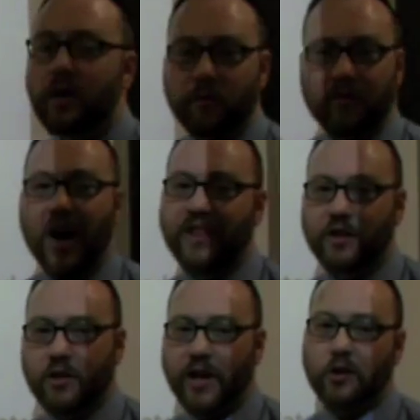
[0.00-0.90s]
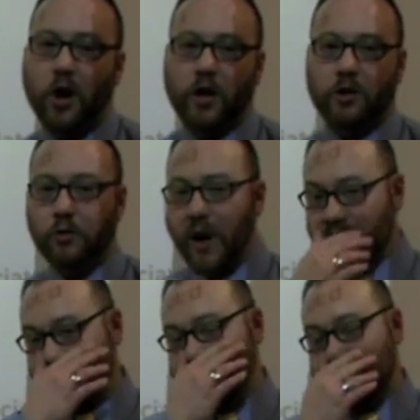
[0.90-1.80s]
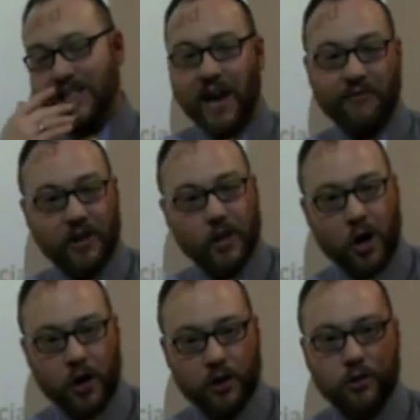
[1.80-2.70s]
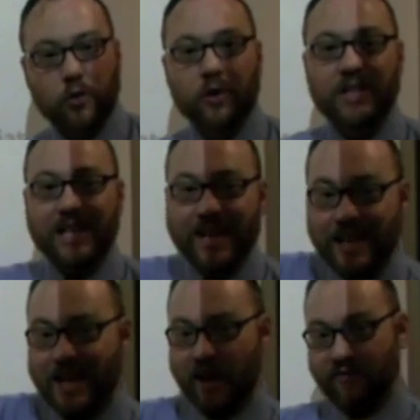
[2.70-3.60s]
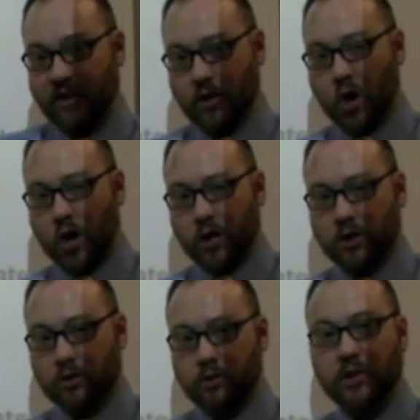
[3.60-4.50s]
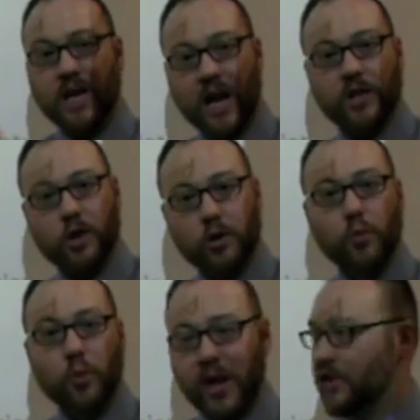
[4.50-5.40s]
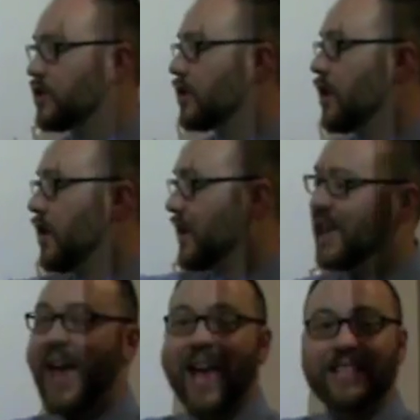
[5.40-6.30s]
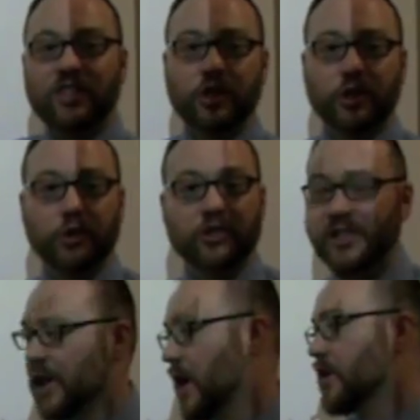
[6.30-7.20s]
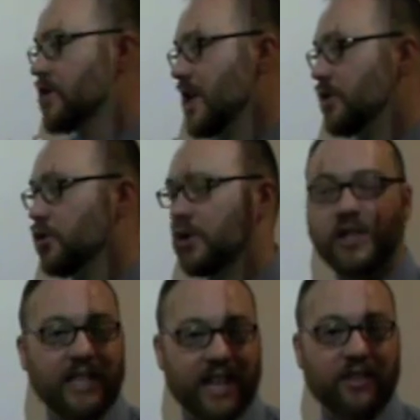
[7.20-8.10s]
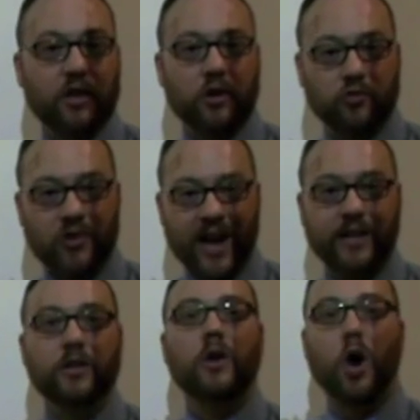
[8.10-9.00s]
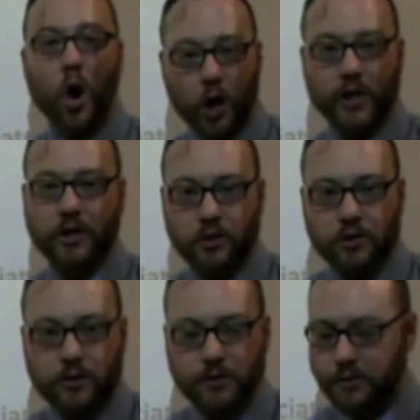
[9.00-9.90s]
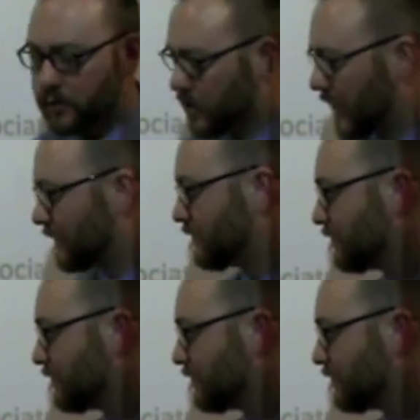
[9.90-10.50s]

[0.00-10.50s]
Provide the correct article, whether it's the definite article or the indefinite article. You got to know which case you're using so that you can get the correct article. Okay?